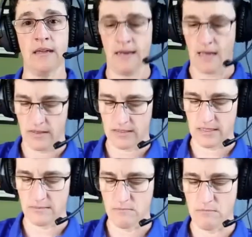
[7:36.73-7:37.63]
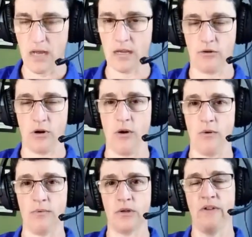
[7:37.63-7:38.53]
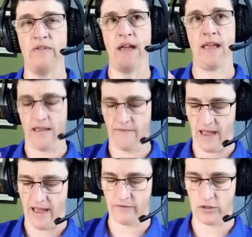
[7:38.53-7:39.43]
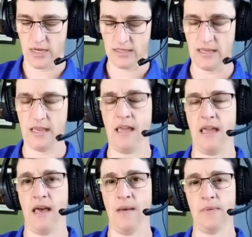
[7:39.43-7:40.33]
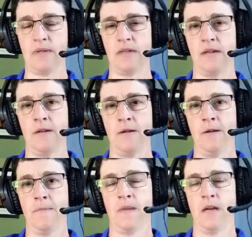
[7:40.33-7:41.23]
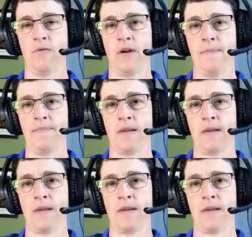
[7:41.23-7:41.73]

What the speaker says: Now this is micro. So if I have just amps, right?